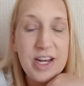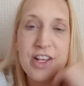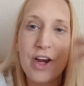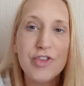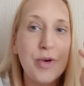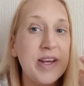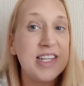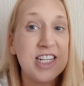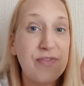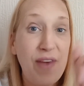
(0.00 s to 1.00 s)
Nitro is
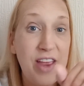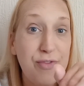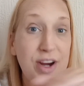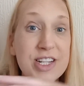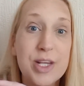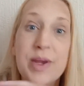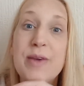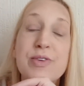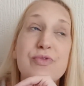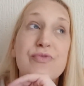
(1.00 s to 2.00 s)
his favourite, so he
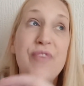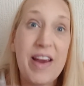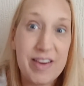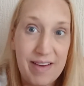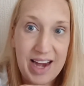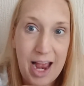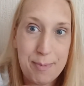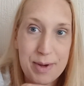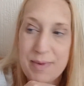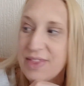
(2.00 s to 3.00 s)
was very, very
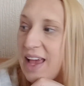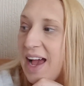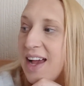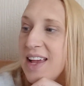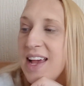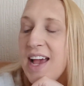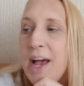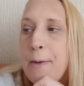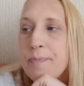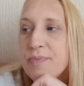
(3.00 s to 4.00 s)
happy with that.
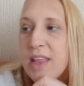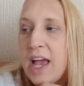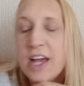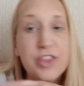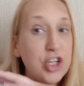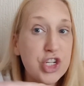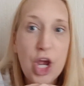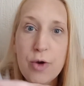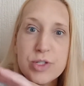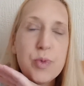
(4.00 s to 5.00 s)
The
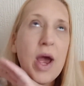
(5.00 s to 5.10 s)
shows were